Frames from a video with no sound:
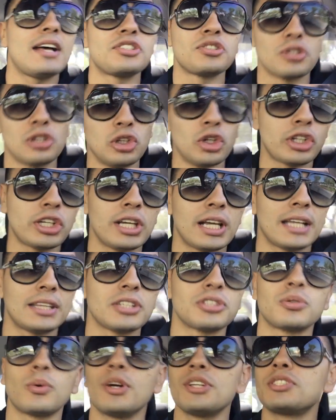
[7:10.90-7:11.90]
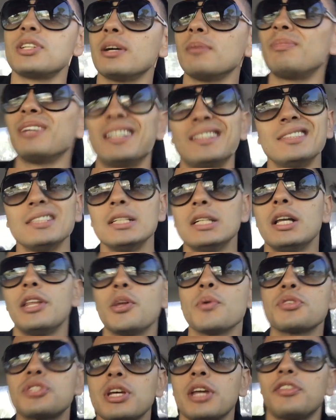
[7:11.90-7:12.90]
you're looking at the toys there. But
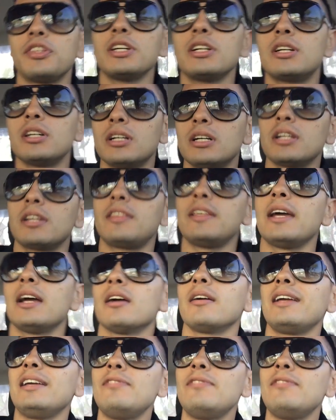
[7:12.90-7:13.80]
there was nothing good there.